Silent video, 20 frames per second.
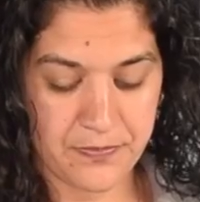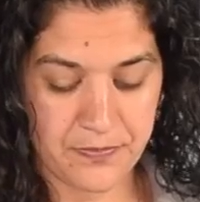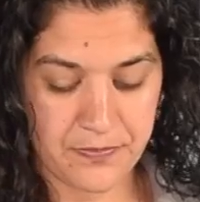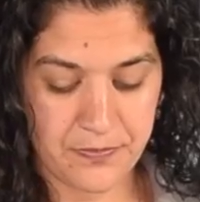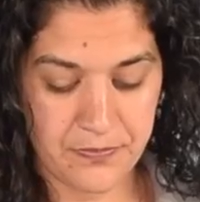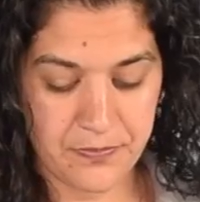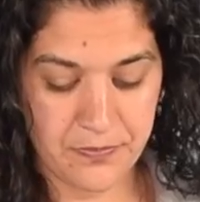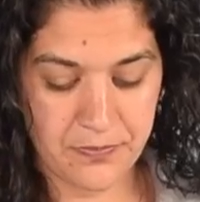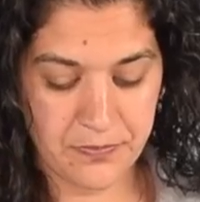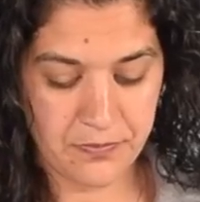
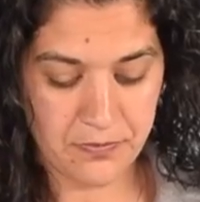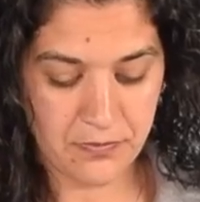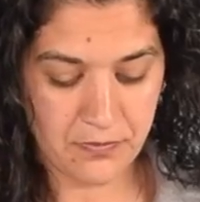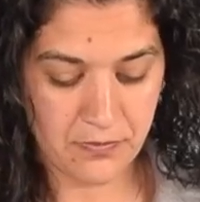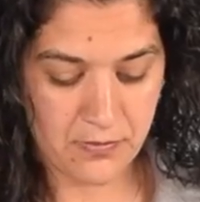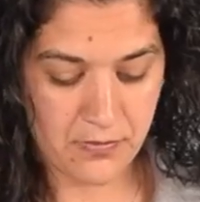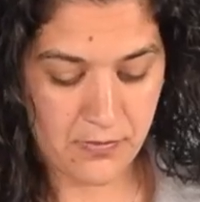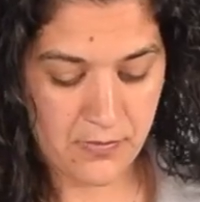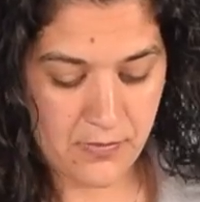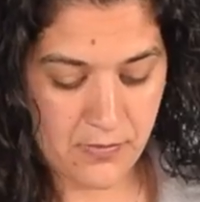
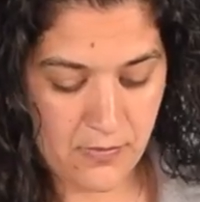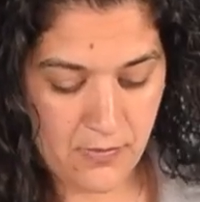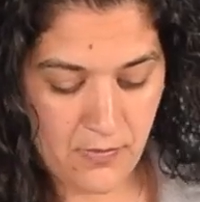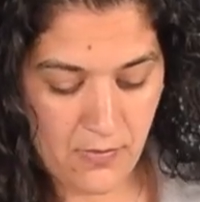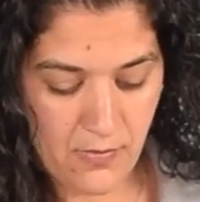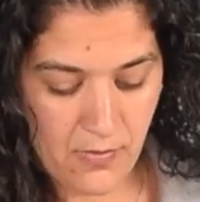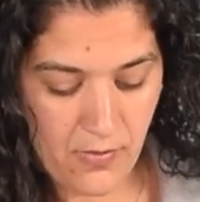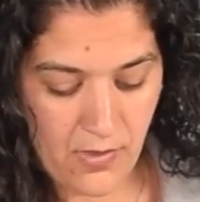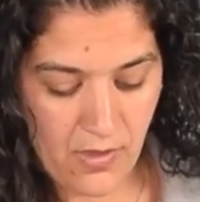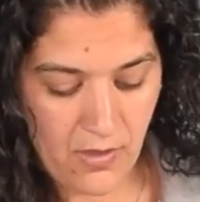
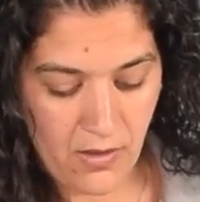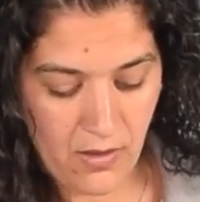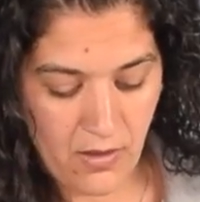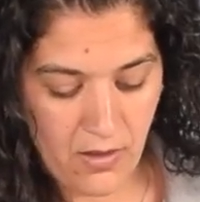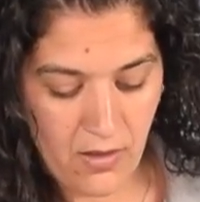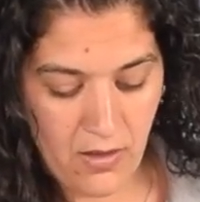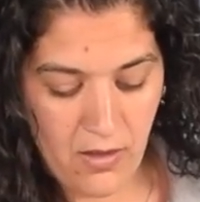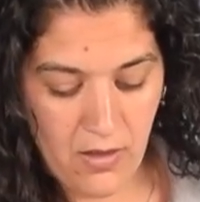(no one is talking)